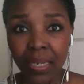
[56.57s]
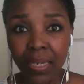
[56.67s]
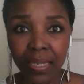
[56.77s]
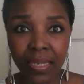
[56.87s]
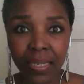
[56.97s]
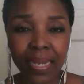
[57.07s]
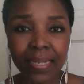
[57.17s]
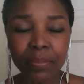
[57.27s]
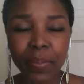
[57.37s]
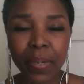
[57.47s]
In
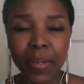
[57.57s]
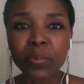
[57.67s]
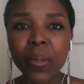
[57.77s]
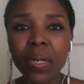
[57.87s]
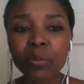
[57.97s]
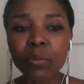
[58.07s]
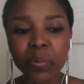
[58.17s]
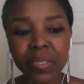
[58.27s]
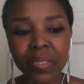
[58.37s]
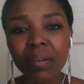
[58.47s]
that part one, we
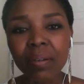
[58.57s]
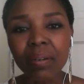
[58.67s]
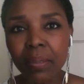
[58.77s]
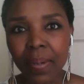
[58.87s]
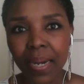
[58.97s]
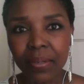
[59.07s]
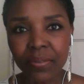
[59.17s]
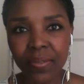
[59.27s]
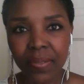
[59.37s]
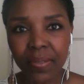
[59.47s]
were talking
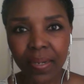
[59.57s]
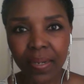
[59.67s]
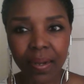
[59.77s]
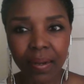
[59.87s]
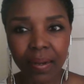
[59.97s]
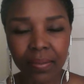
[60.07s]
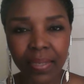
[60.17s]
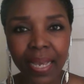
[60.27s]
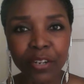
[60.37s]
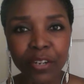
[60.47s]
about
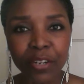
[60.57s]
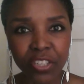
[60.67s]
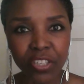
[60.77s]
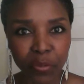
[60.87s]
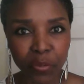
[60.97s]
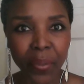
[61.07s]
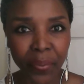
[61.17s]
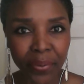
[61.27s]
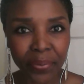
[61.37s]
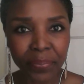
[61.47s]
the energy of the
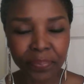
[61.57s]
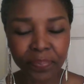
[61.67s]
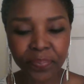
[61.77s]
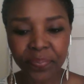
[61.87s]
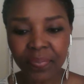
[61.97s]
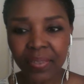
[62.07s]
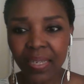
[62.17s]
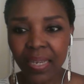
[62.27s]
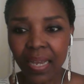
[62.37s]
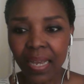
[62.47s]
mother
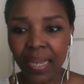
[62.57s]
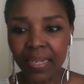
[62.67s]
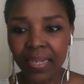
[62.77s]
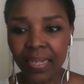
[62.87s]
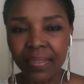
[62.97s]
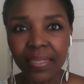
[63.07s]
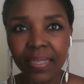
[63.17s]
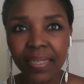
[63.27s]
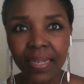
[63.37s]
and seeing